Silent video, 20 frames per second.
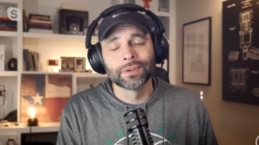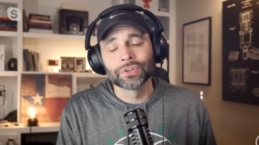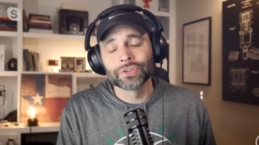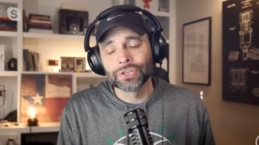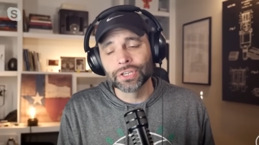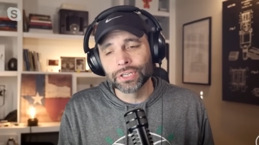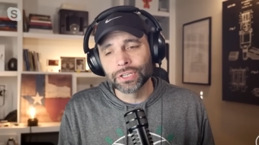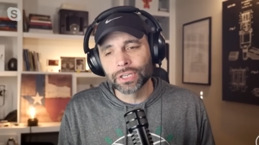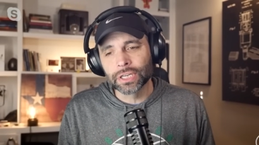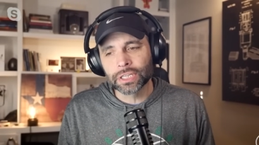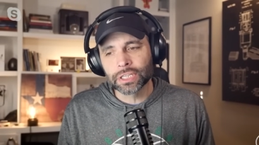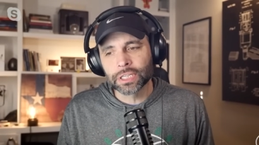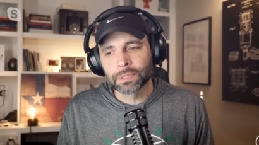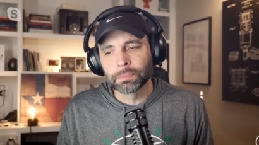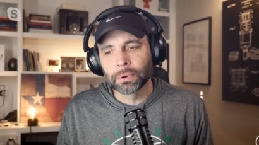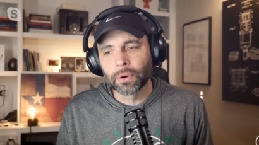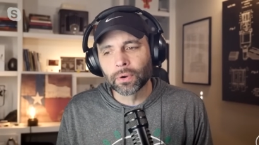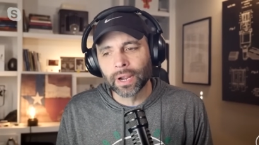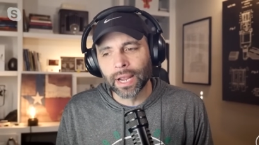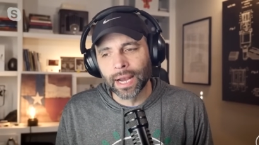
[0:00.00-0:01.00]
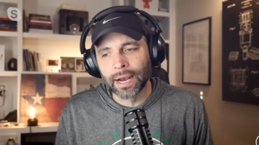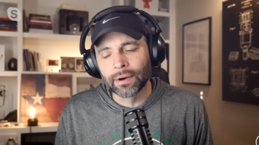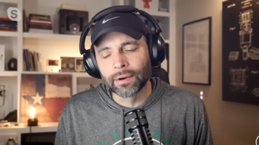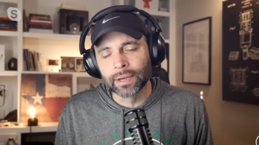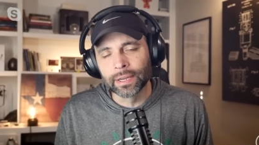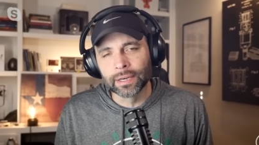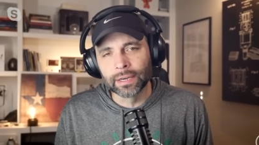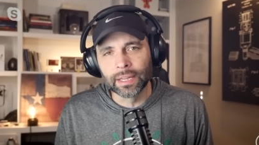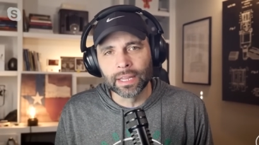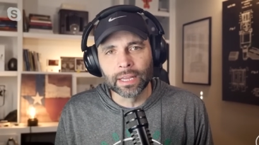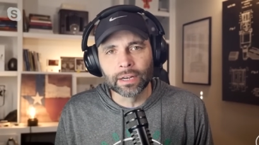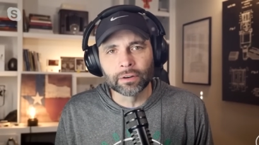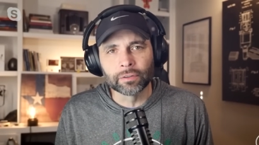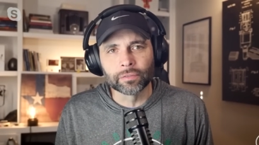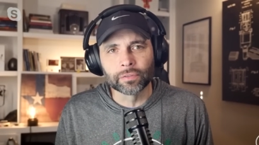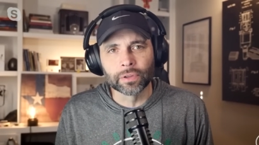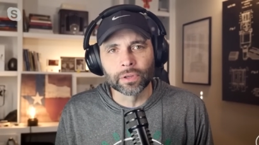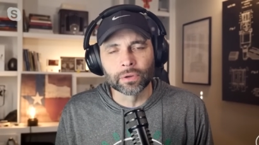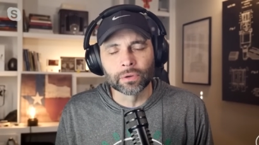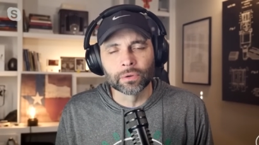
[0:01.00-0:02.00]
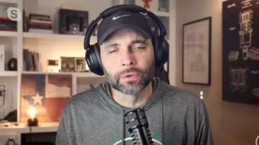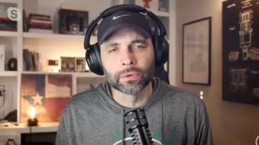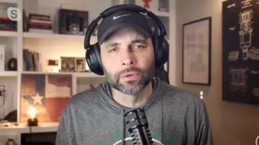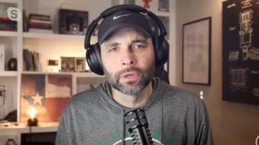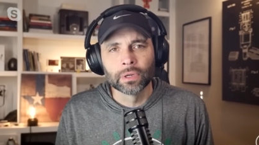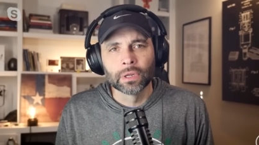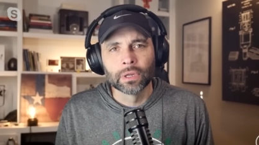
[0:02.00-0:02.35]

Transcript: She just spoke out in an interview